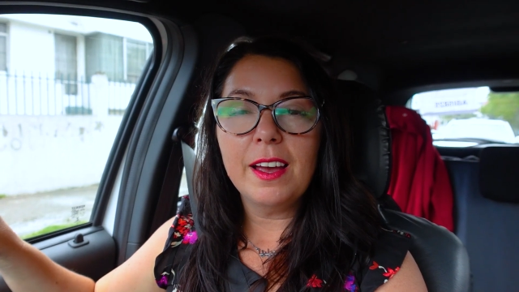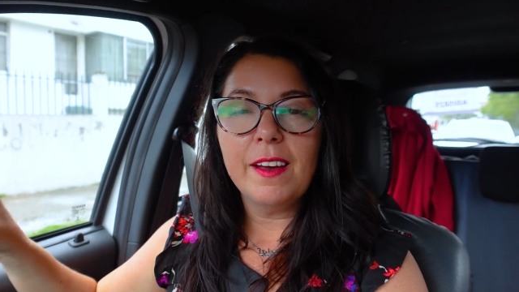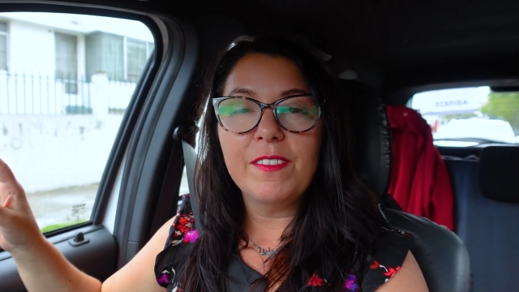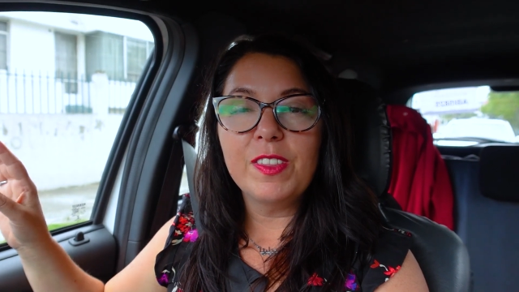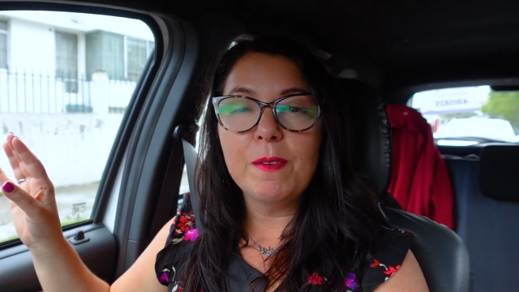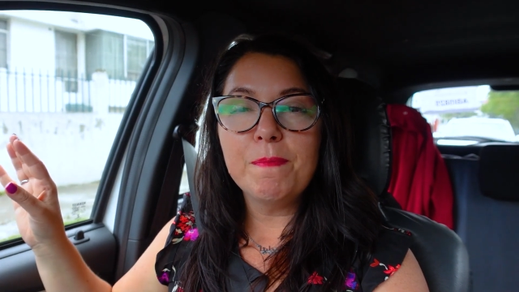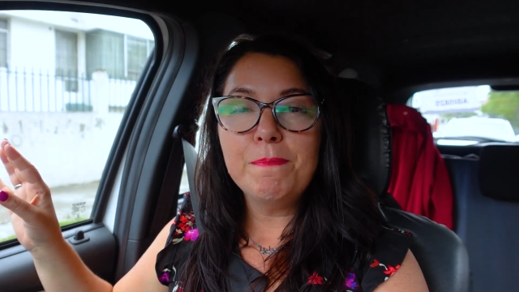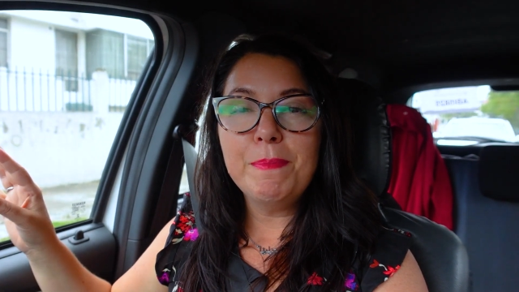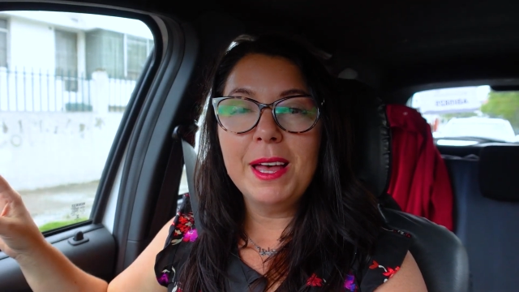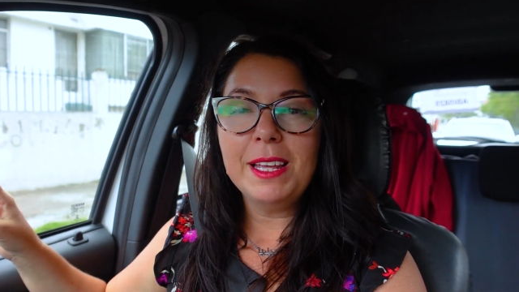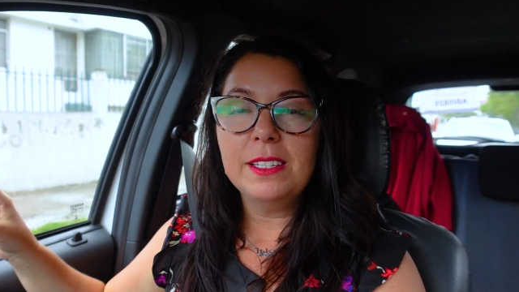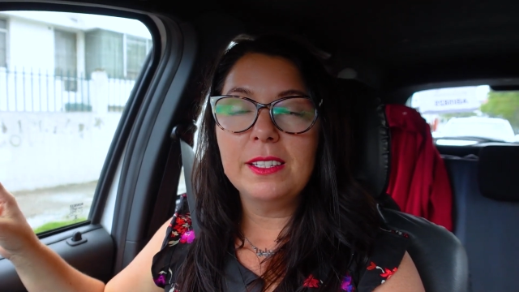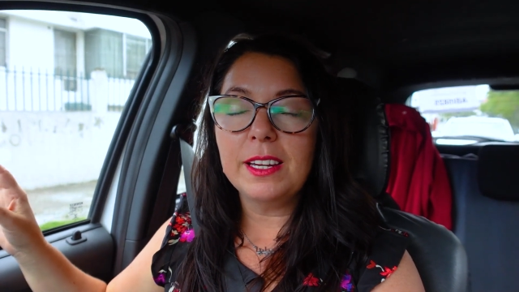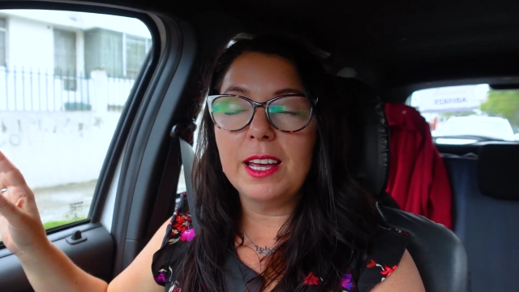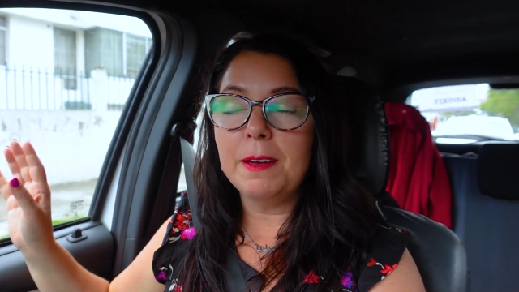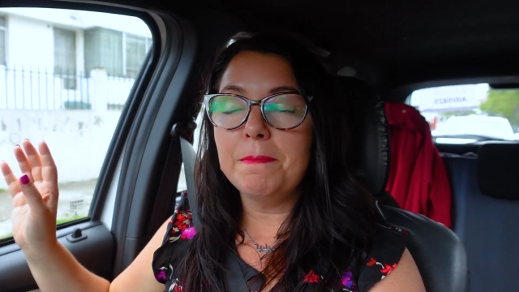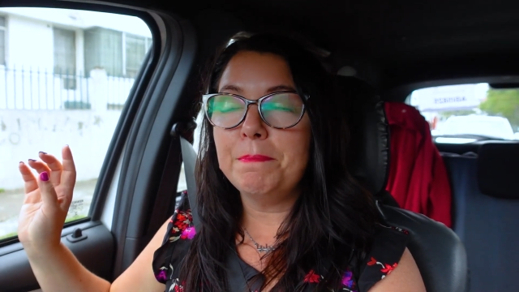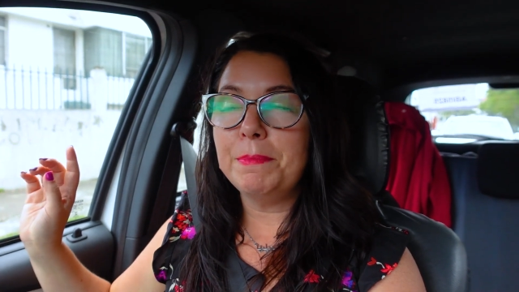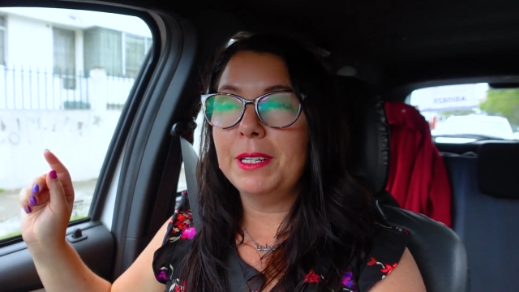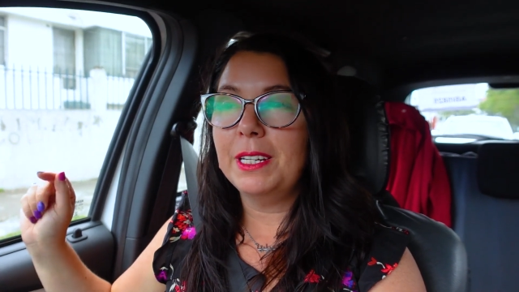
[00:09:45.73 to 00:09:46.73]
of the best
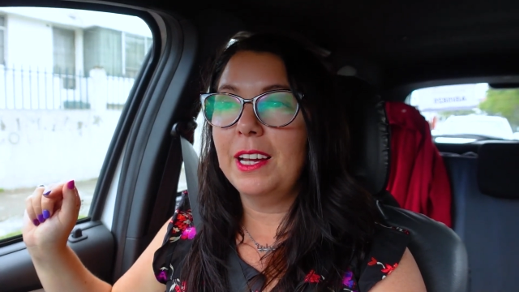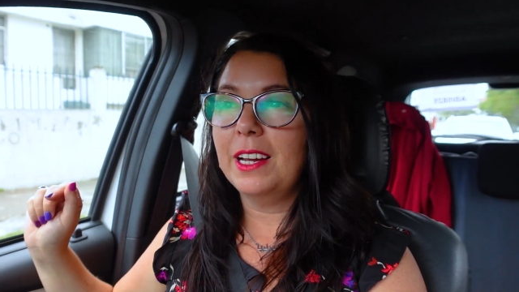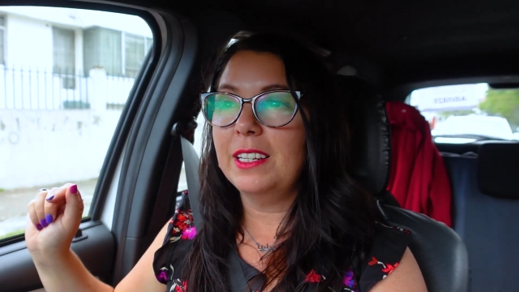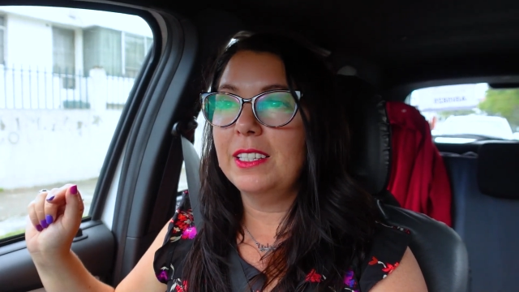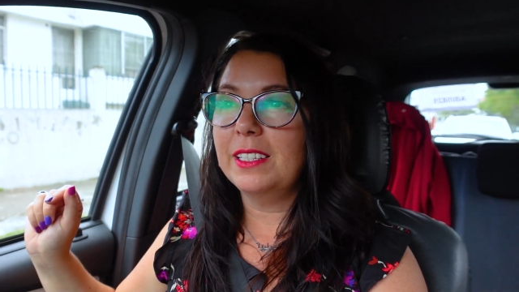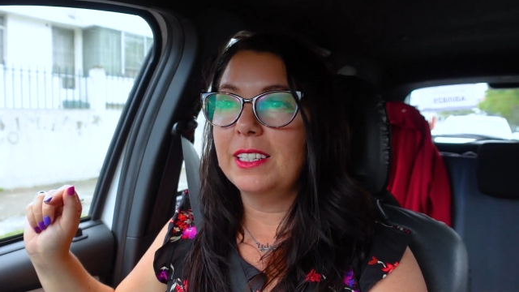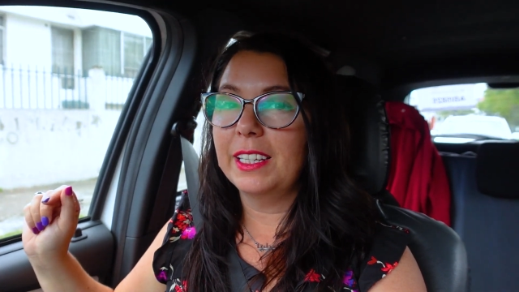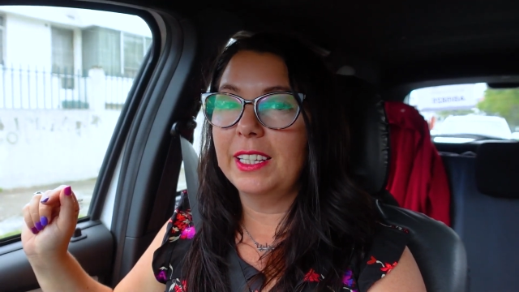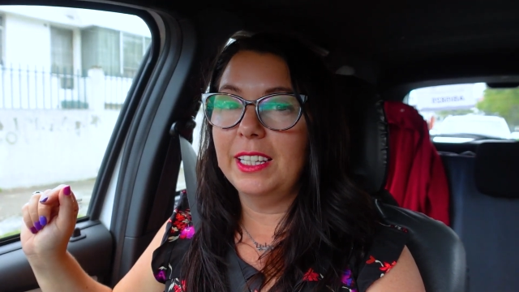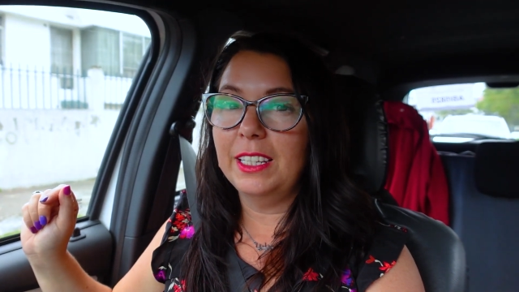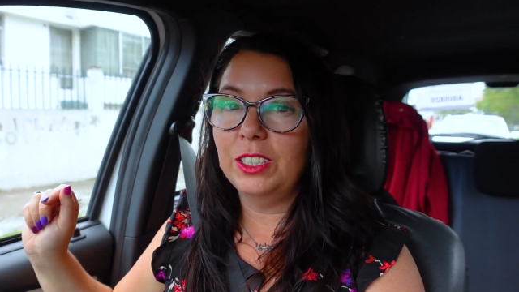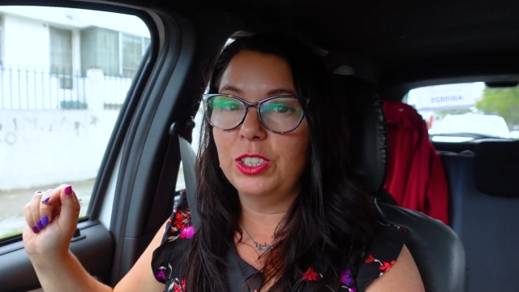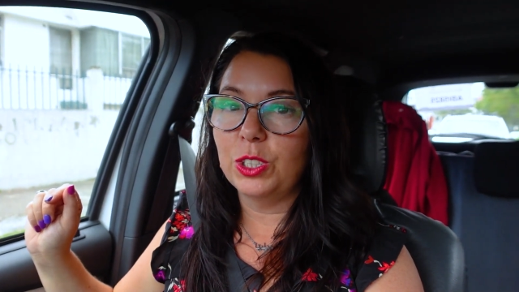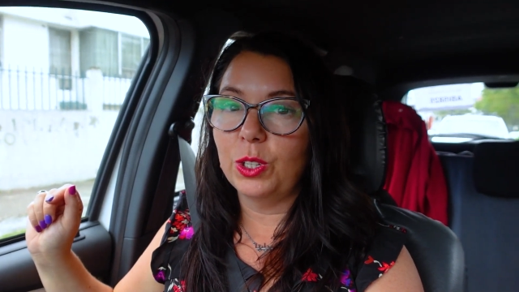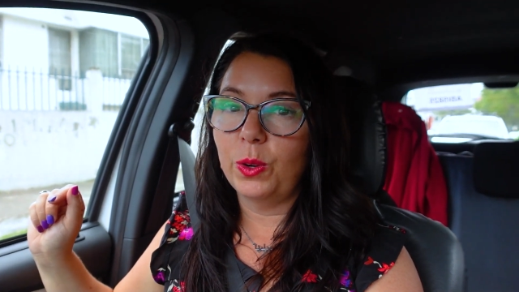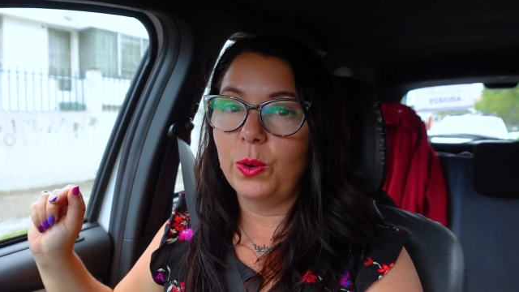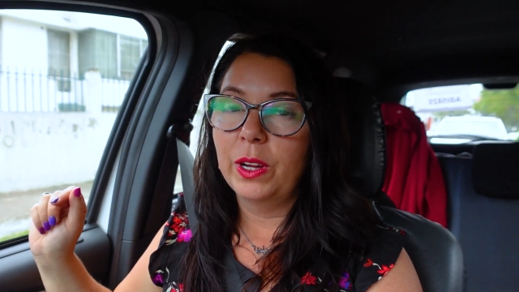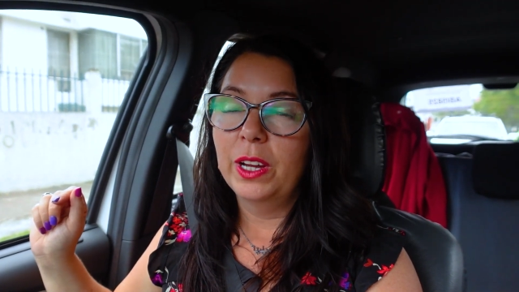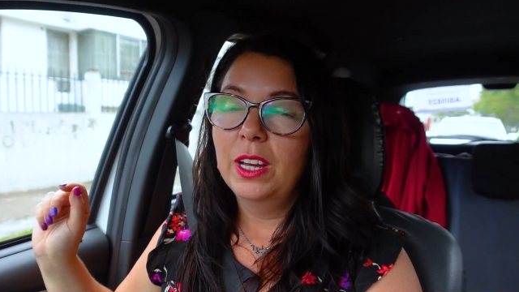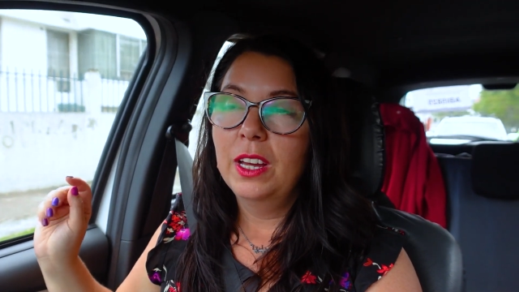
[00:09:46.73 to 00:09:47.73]
empanadas in
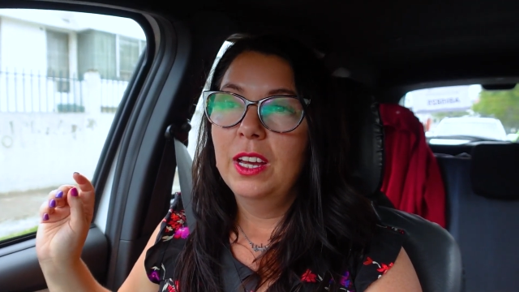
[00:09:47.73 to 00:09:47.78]
Quito.